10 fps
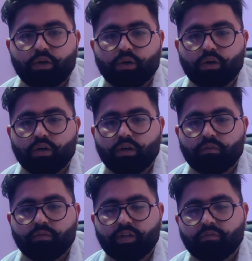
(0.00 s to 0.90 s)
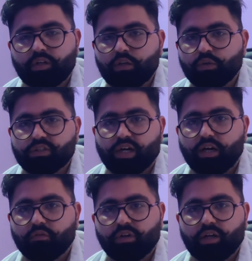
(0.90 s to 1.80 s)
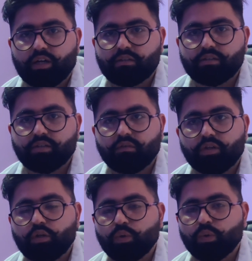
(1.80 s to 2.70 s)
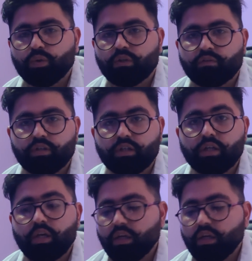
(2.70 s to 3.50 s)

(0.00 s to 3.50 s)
or when you start freelancing, when you know the work.